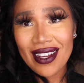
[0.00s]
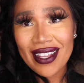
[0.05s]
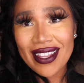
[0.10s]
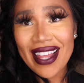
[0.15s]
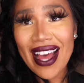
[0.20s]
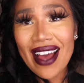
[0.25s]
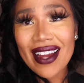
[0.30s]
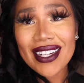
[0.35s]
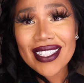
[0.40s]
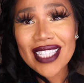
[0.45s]

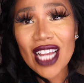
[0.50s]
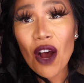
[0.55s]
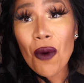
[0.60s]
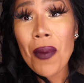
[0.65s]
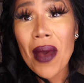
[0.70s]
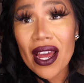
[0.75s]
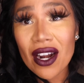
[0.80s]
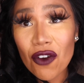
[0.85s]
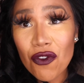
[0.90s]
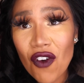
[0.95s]
That is how
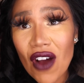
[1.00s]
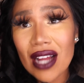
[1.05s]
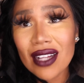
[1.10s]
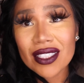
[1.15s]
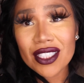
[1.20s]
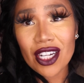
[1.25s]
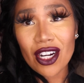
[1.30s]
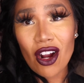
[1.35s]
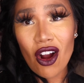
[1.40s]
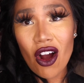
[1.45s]

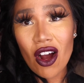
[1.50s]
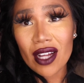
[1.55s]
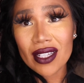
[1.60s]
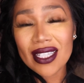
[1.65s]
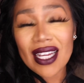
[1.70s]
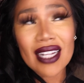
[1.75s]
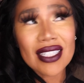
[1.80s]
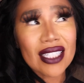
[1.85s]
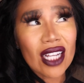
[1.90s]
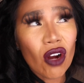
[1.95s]
pedophiles are
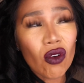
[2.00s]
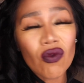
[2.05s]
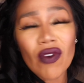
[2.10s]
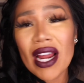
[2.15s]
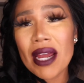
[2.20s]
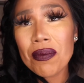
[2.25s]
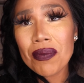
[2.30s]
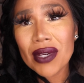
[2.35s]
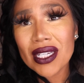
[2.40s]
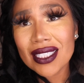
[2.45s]
caught. That's how
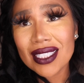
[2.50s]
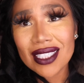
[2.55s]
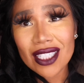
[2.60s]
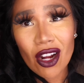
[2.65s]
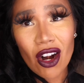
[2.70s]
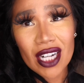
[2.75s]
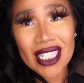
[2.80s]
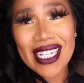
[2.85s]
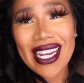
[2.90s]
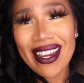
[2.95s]
rapists
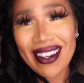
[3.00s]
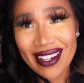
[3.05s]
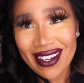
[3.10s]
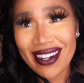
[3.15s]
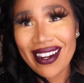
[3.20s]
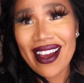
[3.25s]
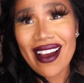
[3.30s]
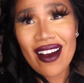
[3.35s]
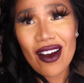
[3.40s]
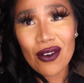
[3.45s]
are
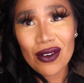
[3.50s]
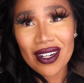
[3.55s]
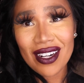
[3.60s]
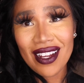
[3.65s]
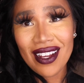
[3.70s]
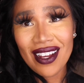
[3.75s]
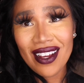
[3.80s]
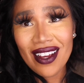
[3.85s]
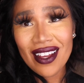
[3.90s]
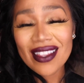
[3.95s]
taken down.
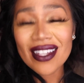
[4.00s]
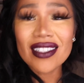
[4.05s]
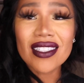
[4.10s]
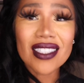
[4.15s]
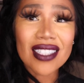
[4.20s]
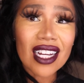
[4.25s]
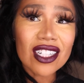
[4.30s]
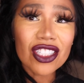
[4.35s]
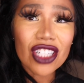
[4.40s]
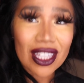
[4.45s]
There's
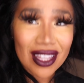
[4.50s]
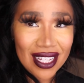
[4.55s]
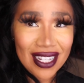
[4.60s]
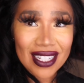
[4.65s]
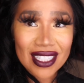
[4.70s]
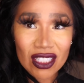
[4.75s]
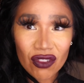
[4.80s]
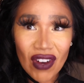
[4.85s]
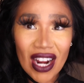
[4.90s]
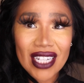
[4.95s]
such a
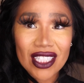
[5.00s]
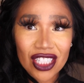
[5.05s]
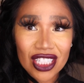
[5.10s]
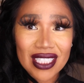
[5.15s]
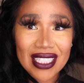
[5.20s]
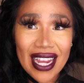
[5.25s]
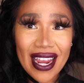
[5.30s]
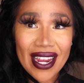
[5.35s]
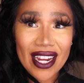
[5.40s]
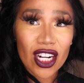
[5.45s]
thing as
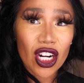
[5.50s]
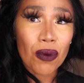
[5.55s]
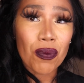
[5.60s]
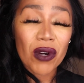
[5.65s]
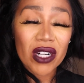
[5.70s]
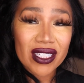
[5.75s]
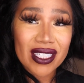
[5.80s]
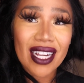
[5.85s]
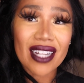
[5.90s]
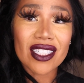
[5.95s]
righteous anger,
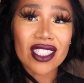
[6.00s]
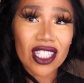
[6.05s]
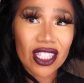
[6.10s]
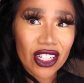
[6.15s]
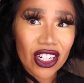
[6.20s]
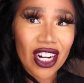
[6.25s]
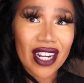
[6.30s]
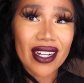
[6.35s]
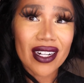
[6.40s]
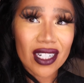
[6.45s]
protecting
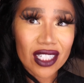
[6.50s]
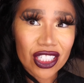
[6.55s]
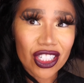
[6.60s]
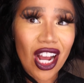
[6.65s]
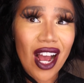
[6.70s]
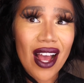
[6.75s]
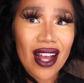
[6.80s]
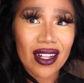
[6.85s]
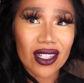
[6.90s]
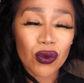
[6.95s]
your inner
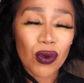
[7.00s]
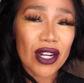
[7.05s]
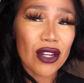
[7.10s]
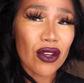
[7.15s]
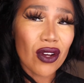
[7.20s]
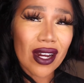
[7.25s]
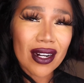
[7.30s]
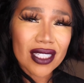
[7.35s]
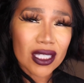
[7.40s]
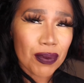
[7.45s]
child. When
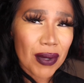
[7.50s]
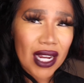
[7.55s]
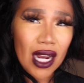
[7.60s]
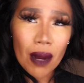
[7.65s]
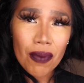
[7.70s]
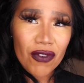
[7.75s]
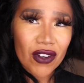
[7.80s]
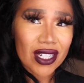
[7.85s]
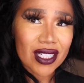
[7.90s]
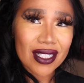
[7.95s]
you gotta speak
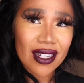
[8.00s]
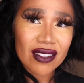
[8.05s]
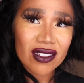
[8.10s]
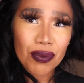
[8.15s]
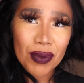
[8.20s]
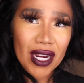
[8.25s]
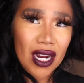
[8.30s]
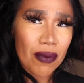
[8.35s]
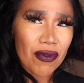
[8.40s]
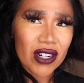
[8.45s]
up for yourself,
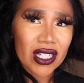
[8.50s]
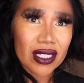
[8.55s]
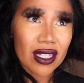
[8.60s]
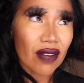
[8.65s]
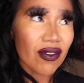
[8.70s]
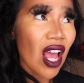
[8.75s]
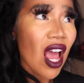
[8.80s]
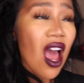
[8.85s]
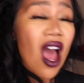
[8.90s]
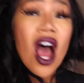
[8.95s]
speak up for
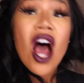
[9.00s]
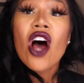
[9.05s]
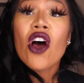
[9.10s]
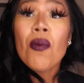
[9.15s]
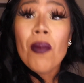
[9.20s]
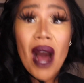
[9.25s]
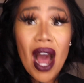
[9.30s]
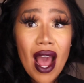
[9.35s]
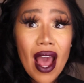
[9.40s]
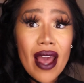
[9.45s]
yourself.
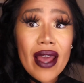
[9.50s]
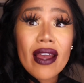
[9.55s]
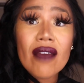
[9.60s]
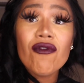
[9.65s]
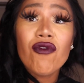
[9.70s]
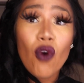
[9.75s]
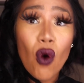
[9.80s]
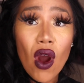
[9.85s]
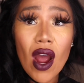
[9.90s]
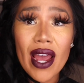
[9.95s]
My
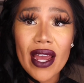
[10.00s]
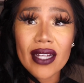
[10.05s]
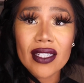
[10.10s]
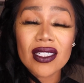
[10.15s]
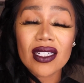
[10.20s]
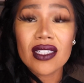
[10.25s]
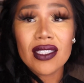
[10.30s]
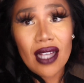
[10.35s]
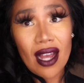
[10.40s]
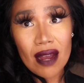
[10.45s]

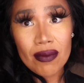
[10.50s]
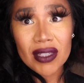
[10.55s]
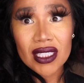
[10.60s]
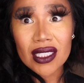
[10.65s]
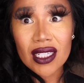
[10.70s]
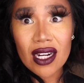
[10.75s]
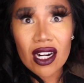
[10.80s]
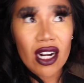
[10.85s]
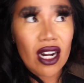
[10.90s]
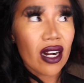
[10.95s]
voice, because I'm a
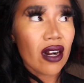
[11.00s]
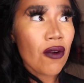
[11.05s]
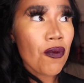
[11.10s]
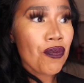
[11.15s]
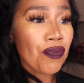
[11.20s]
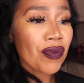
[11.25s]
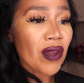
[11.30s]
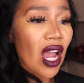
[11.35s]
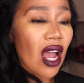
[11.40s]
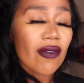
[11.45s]

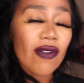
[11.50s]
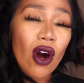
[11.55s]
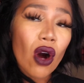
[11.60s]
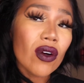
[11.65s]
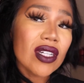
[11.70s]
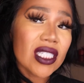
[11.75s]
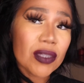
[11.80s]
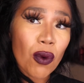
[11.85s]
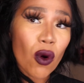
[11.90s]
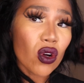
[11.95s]
singer, I've
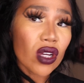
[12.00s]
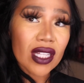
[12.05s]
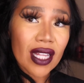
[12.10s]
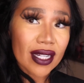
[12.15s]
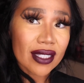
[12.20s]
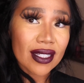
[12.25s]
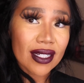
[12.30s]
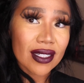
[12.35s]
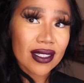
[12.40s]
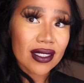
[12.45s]
always spoken
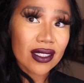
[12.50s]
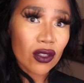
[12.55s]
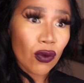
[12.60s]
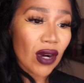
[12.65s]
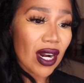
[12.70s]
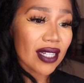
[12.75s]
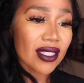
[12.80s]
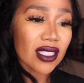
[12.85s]
like this. So when I